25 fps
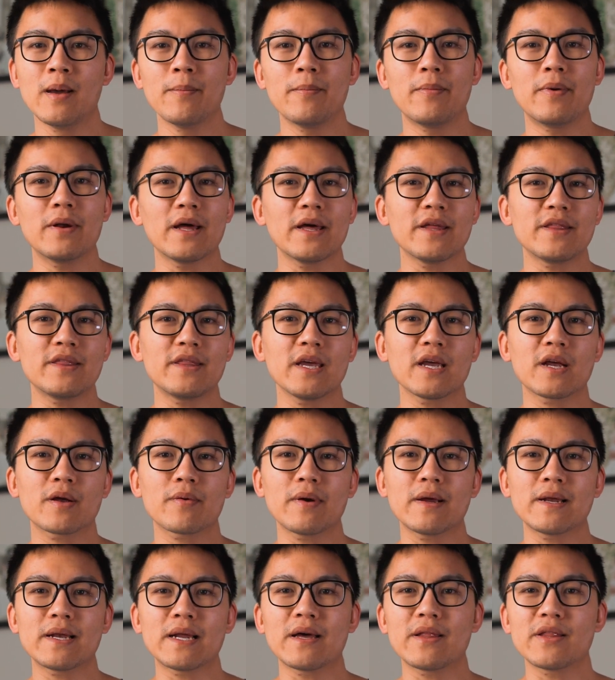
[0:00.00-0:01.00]
But I think
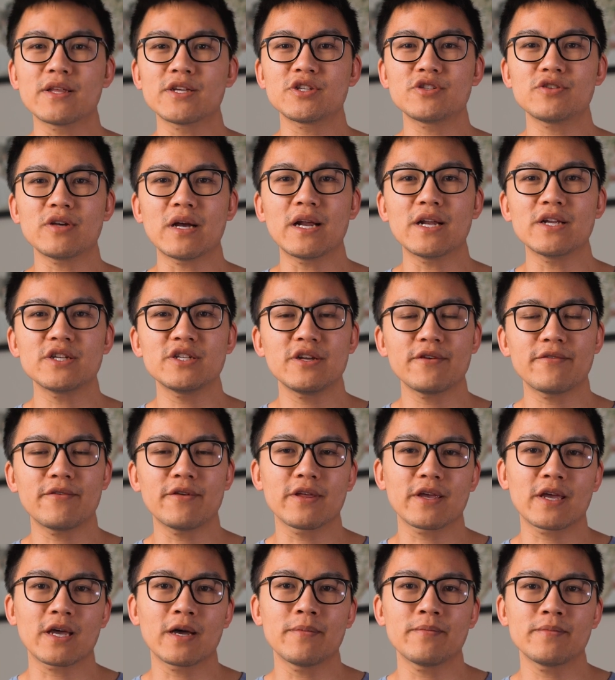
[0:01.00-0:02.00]
right now the strategy for
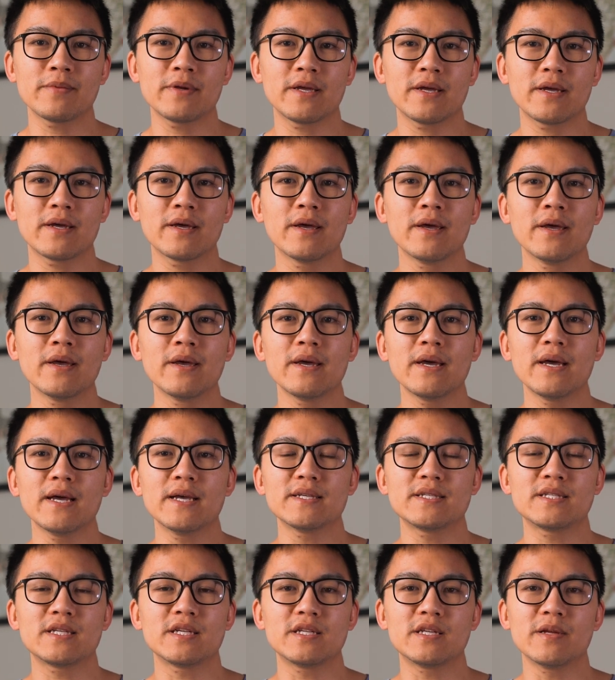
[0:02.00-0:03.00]
the company
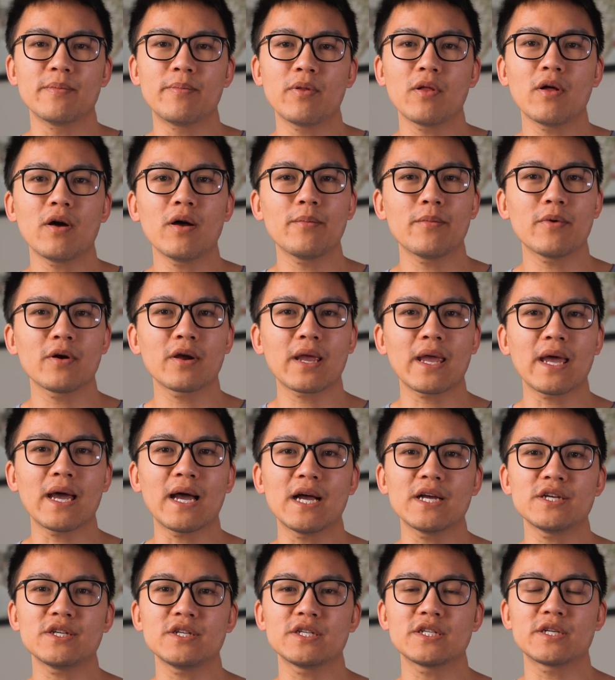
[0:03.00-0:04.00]
is to deploy more
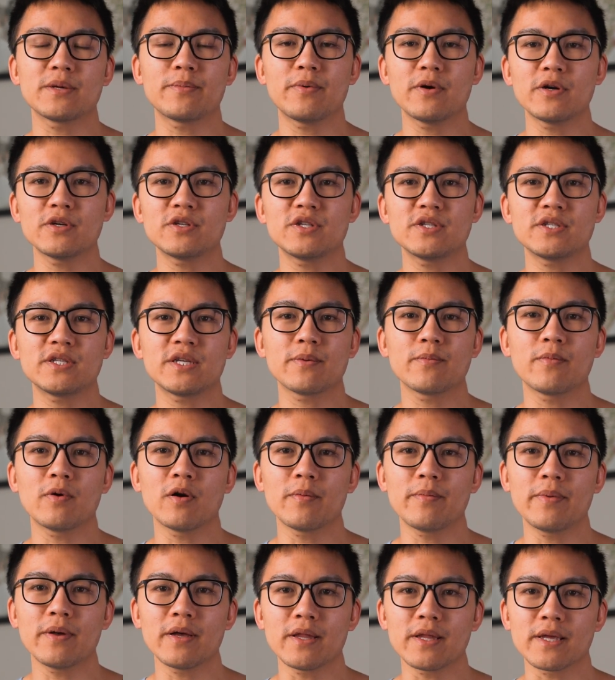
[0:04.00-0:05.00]
cash into purchasing more
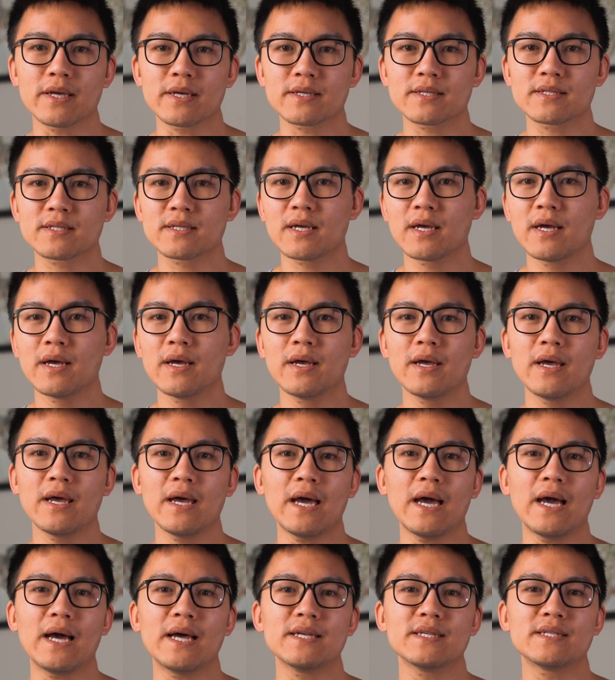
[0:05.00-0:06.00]
buildings,
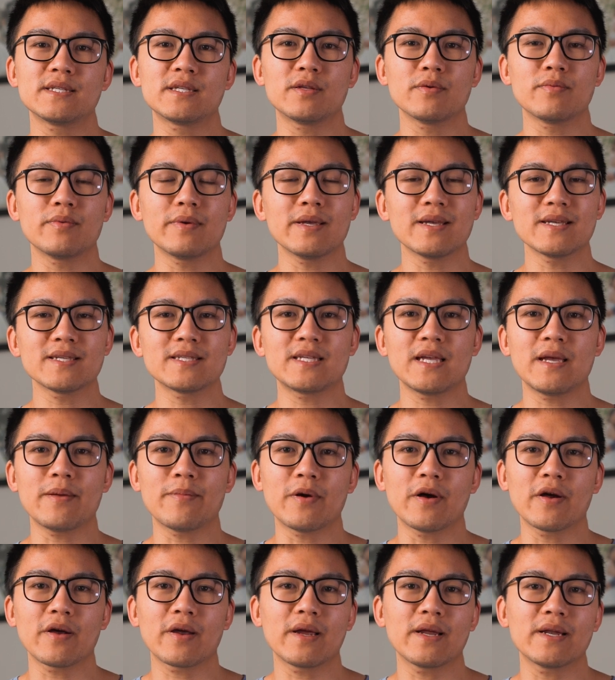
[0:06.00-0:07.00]
as the real estate
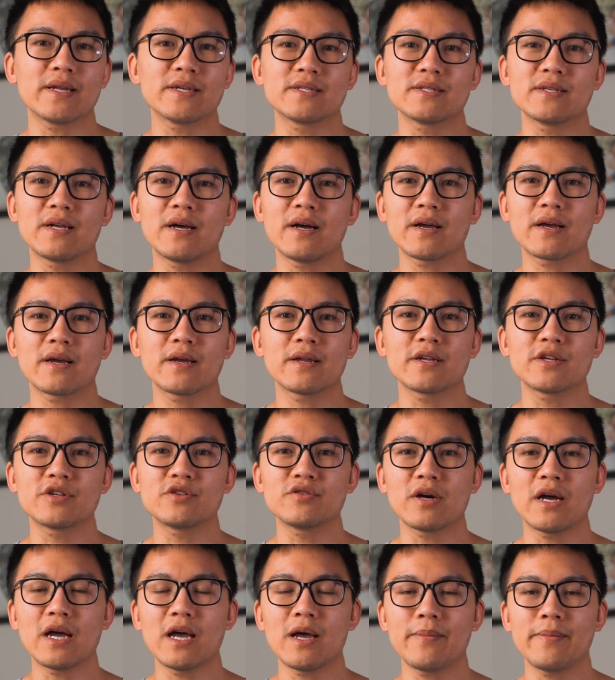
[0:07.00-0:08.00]
market is not going to
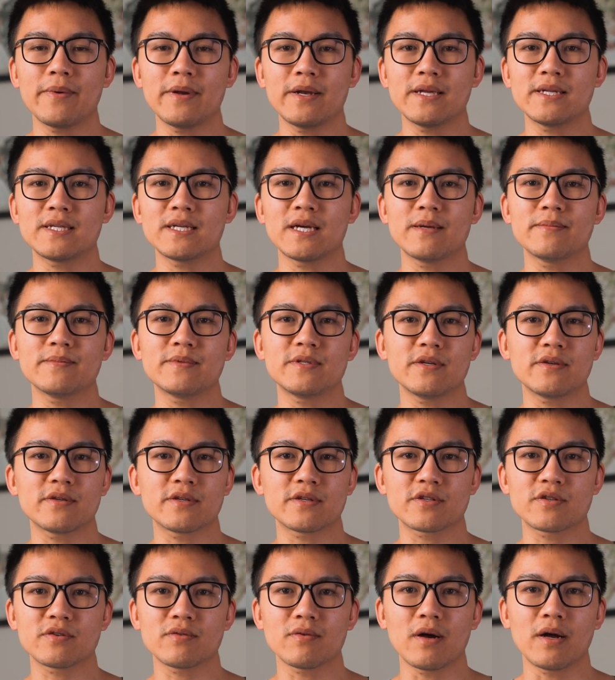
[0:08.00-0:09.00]
dry up anytime soon
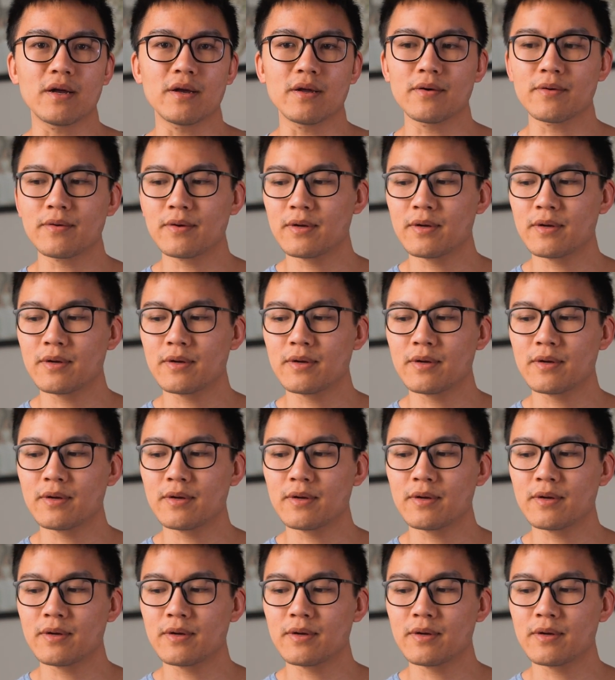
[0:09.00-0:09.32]
in Toronto.